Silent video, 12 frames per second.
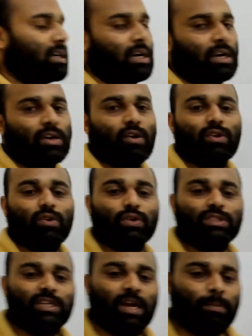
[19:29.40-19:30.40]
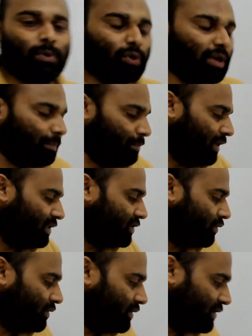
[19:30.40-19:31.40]
Now the question I am doing based
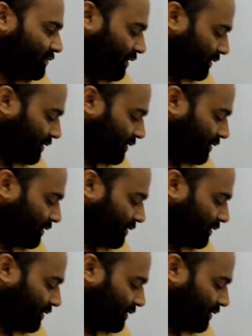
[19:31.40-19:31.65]
on this one.